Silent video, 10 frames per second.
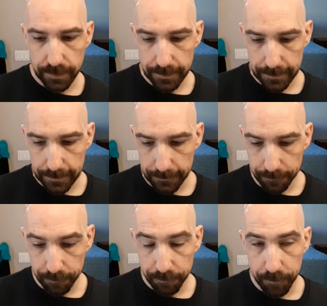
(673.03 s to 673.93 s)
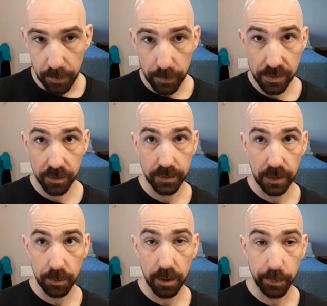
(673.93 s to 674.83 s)
um, original
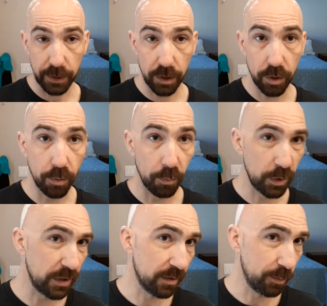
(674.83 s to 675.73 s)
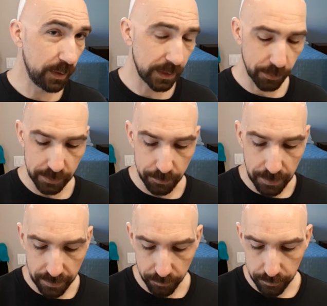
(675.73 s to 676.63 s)
double open comb, which is a really, really
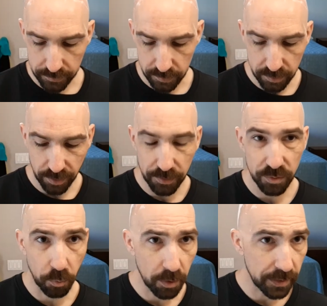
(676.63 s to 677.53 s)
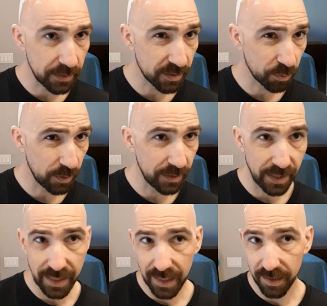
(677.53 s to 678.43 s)
mild razor. So I was worried this wouldn't
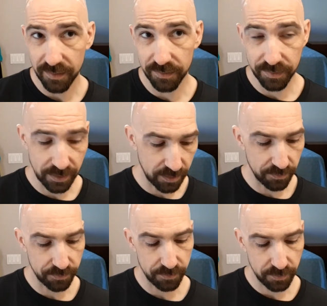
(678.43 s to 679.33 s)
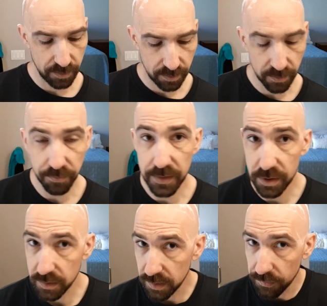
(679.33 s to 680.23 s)
have enough
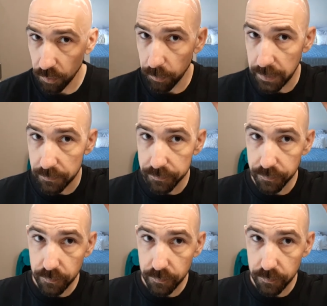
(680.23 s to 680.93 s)
efficiency for me.